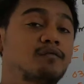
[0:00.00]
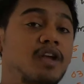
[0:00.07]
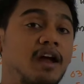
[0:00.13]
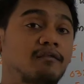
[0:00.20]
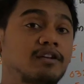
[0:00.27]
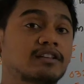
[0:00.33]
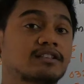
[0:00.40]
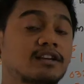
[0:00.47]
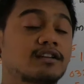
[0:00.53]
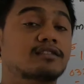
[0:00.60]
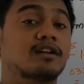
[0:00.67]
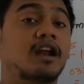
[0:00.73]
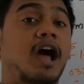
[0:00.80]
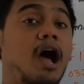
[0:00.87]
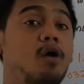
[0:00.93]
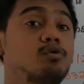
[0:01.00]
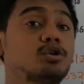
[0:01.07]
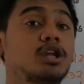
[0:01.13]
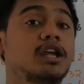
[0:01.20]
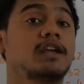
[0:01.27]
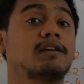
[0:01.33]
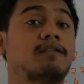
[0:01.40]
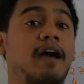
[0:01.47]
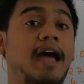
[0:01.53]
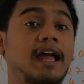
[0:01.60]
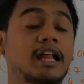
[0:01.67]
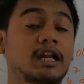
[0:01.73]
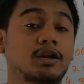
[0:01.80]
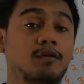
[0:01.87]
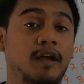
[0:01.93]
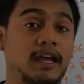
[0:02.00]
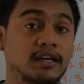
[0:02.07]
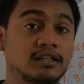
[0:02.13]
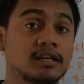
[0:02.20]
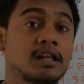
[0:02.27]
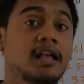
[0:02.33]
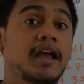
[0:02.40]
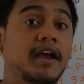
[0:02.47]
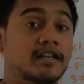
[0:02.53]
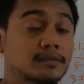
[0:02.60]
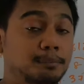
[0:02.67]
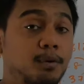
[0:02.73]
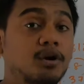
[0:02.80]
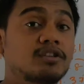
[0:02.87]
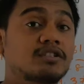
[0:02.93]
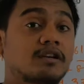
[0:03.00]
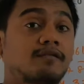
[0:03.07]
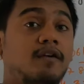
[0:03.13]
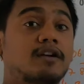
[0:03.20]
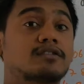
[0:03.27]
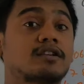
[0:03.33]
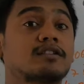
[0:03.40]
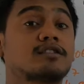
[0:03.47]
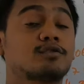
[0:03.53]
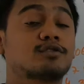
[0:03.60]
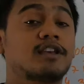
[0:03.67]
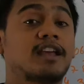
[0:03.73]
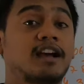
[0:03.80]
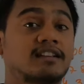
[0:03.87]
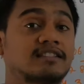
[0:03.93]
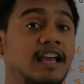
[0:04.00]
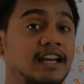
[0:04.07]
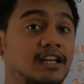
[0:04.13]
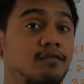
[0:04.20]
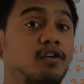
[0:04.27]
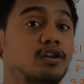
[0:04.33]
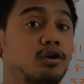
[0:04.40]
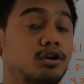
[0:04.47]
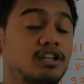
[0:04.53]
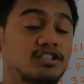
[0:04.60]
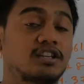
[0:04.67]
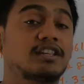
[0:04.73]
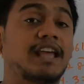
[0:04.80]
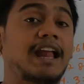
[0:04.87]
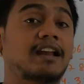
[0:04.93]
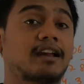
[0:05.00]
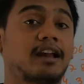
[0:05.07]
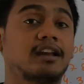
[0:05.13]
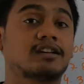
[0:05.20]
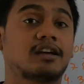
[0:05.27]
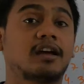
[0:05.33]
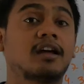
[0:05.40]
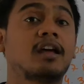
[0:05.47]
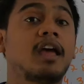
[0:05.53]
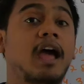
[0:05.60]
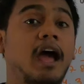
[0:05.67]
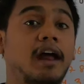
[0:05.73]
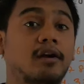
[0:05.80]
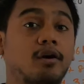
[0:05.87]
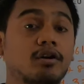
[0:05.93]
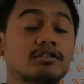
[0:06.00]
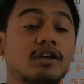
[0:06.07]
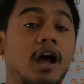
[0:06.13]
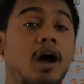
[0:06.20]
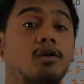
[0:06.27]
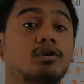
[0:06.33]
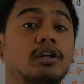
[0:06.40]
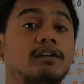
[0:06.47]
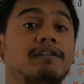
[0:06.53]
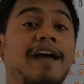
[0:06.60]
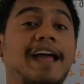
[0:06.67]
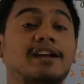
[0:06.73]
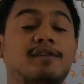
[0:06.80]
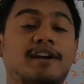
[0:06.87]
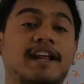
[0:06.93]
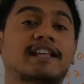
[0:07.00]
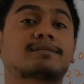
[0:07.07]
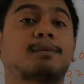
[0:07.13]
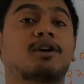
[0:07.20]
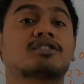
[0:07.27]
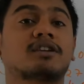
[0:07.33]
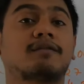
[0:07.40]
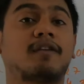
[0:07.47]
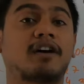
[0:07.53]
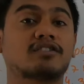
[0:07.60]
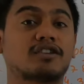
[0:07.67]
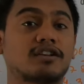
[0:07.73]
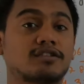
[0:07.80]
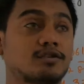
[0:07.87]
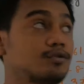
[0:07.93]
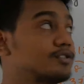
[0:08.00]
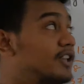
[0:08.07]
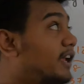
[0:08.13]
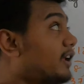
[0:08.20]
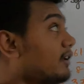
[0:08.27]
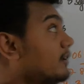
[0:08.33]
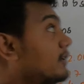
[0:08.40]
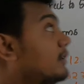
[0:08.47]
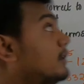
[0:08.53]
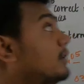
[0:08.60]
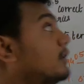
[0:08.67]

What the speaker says: We have discussed on how to evaluate exponential functions using a scientific notation calculator, and also how to evaluate exponential functions using